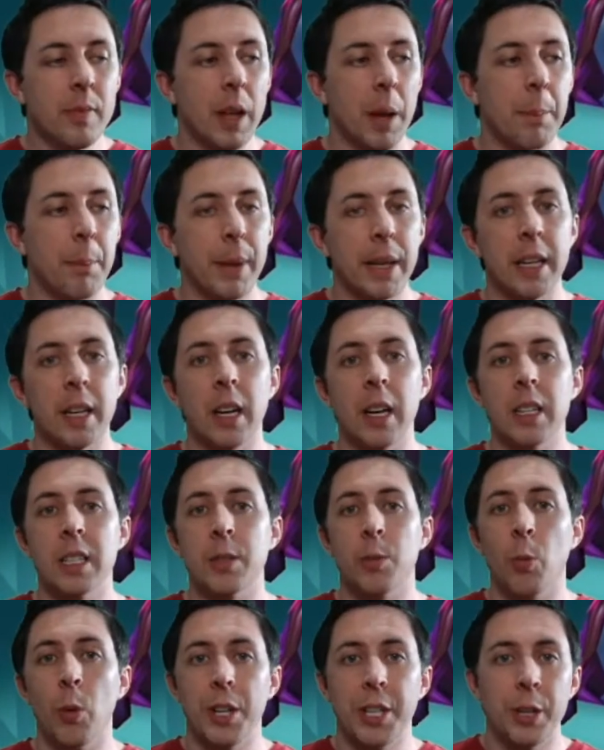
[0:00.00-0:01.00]
because
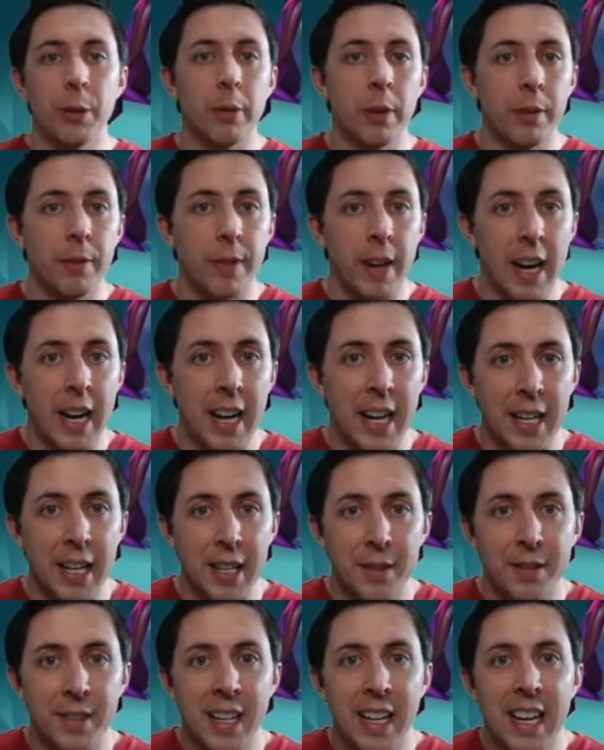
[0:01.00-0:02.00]
when you
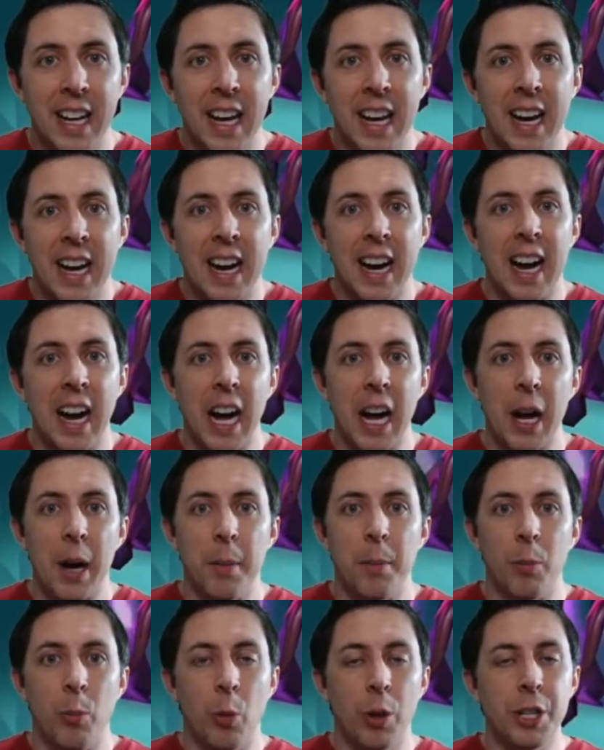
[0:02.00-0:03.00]
revive,
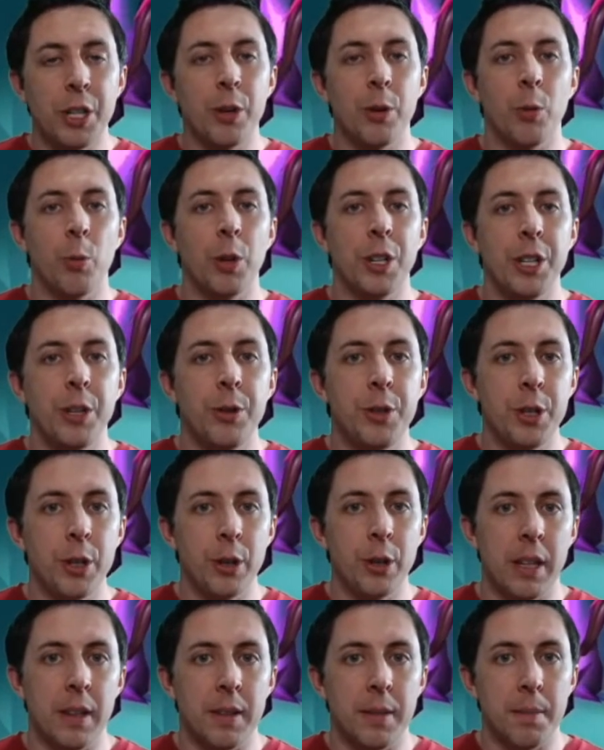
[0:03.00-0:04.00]
when you do
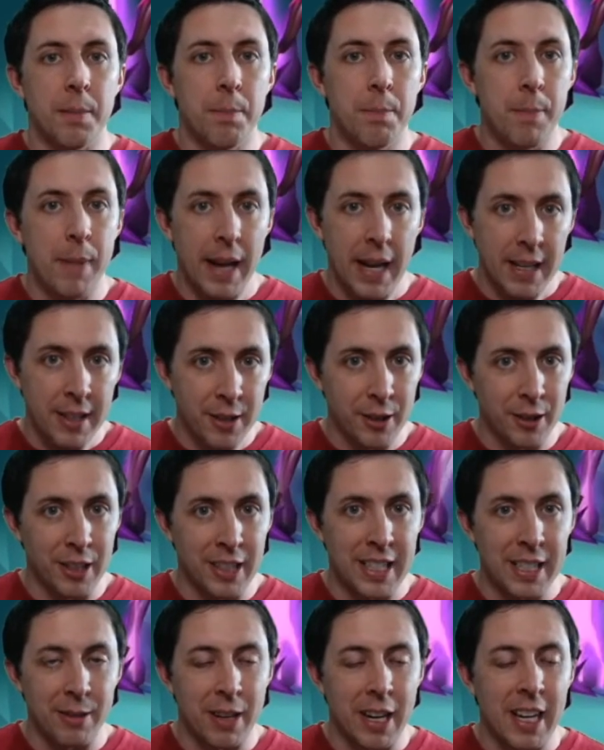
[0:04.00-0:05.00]
it
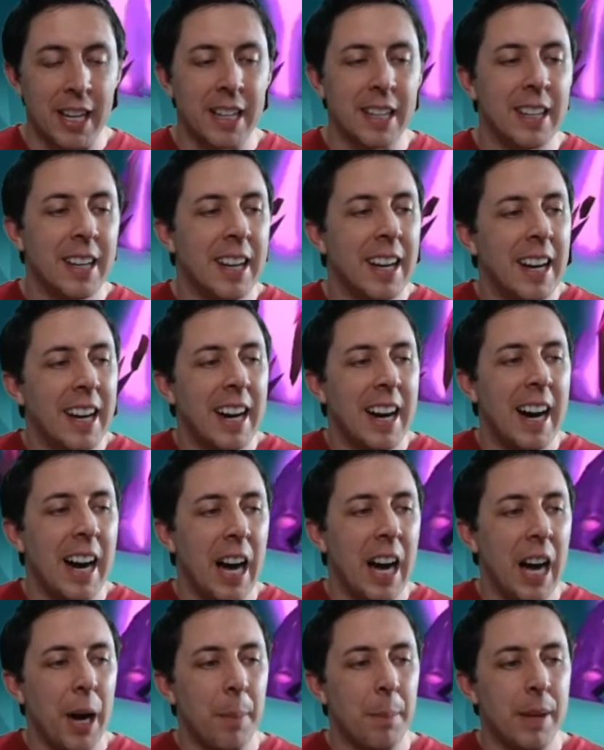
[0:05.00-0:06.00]
manually, right?
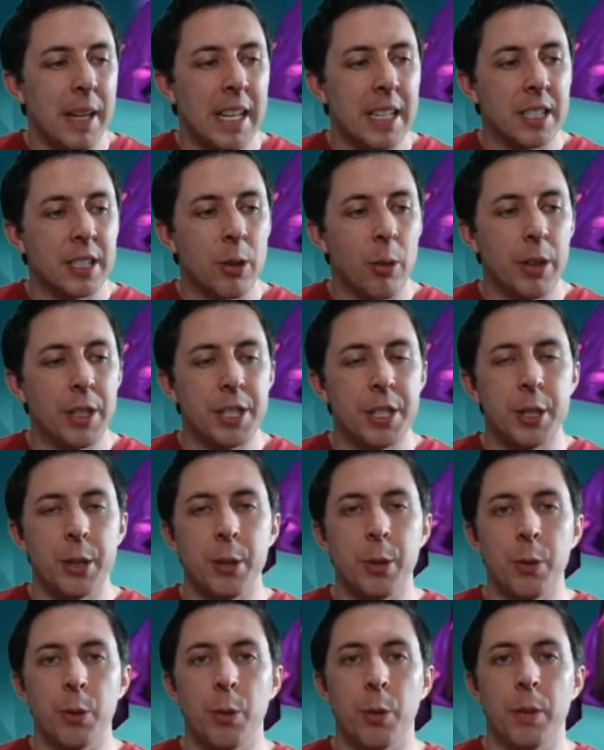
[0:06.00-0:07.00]
It's going
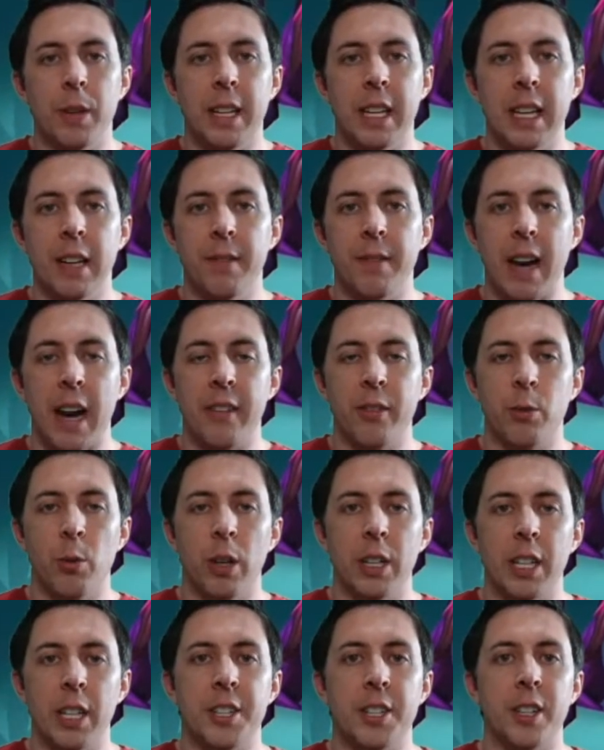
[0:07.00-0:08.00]
to give
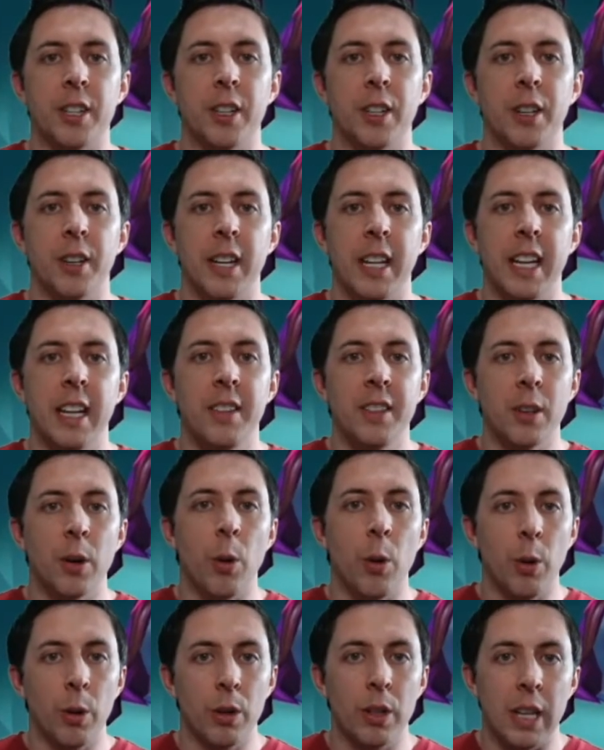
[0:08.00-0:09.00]
everyone a turn in the
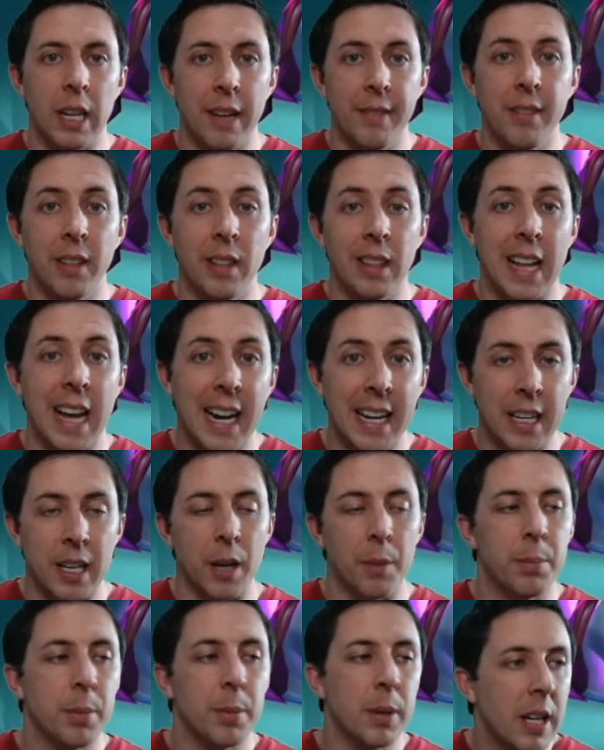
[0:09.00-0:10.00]
order of the
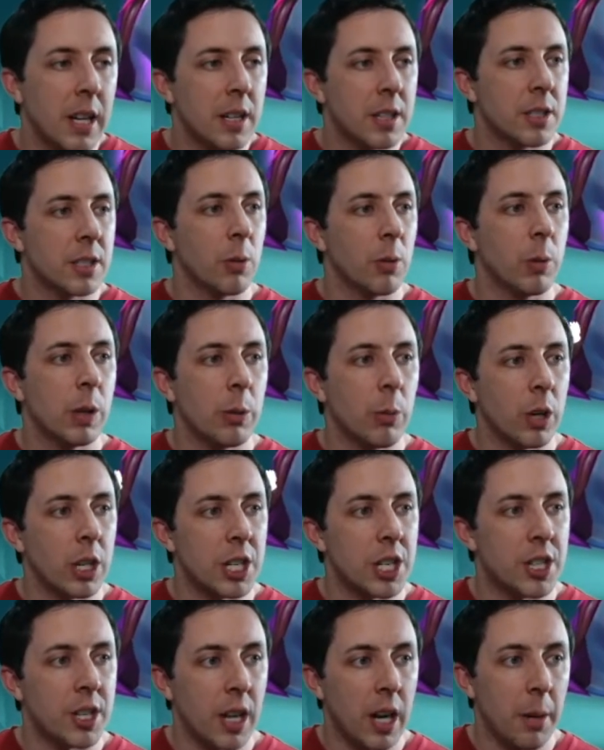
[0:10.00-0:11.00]
lineup. So we want
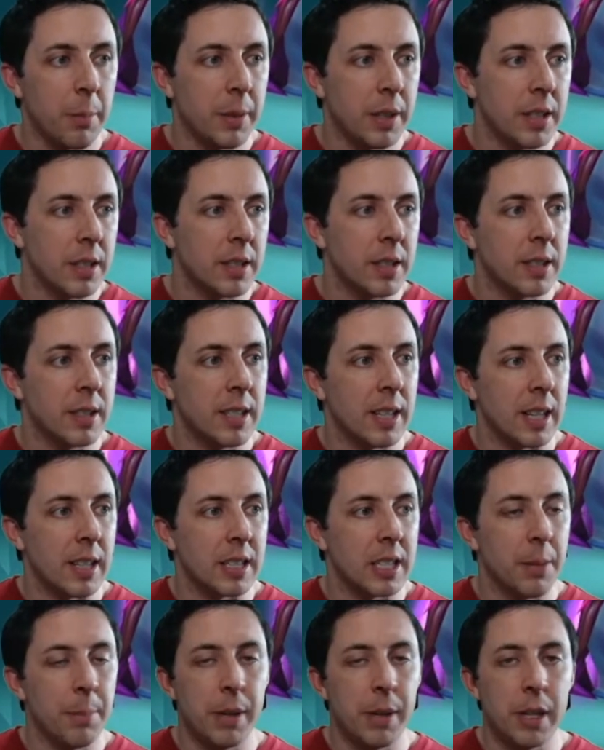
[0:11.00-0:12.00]
shaman
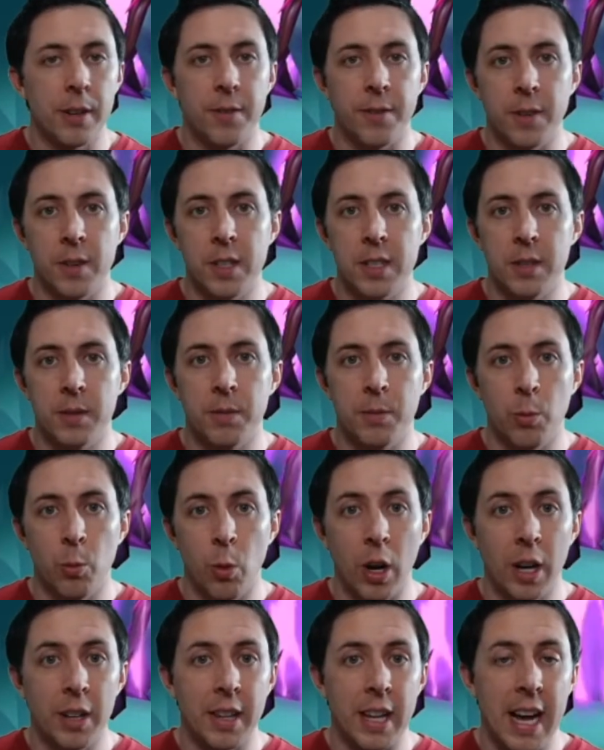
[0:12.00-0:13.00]
to be the first
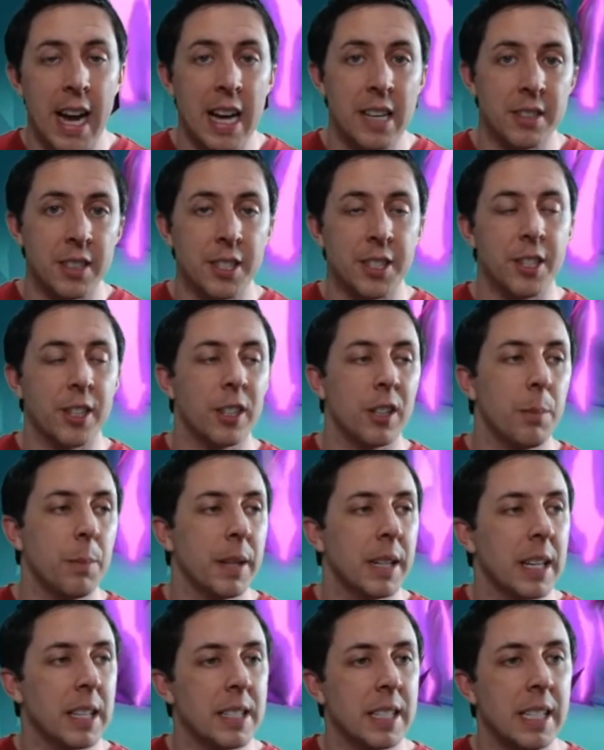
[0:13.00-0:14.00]
one that has the turn
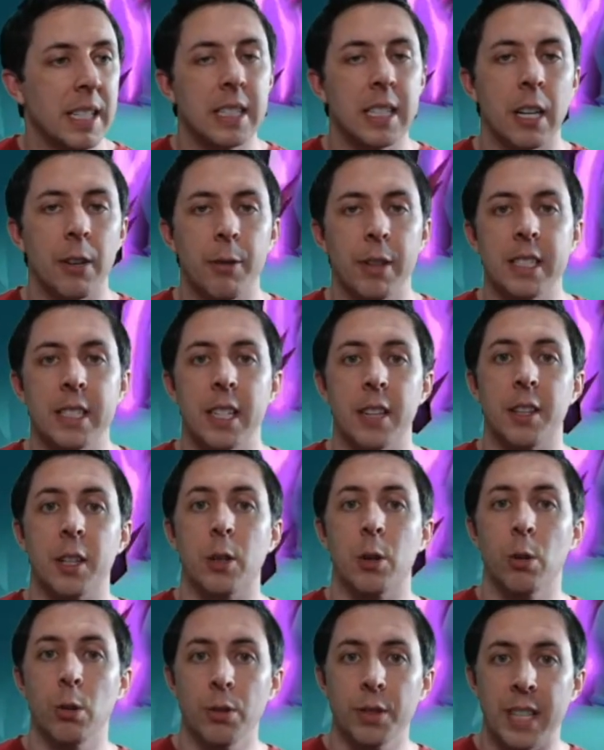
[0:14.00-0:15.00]
because he's going to reset the
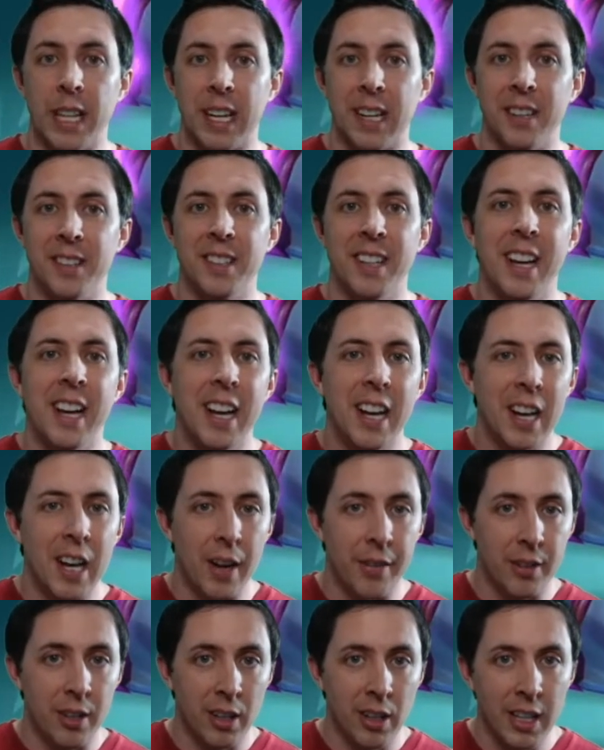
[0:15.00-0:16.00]
cooldown
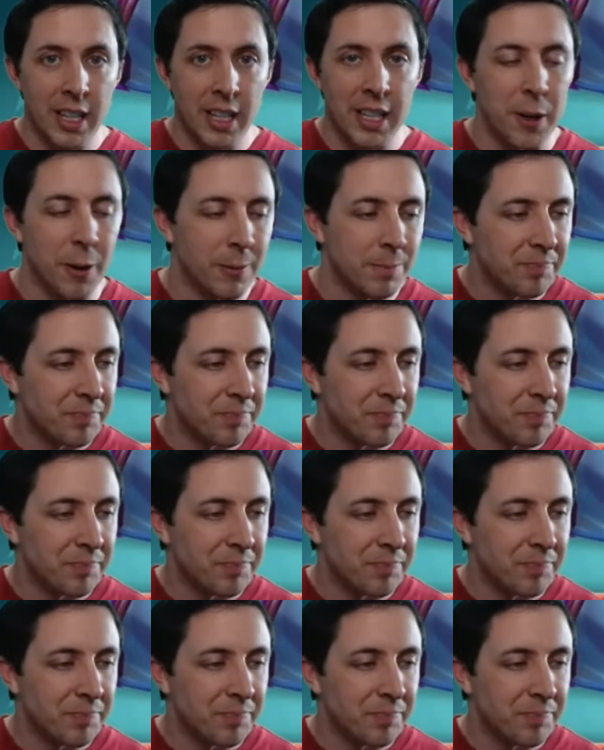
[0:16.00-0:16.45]
of Cleo.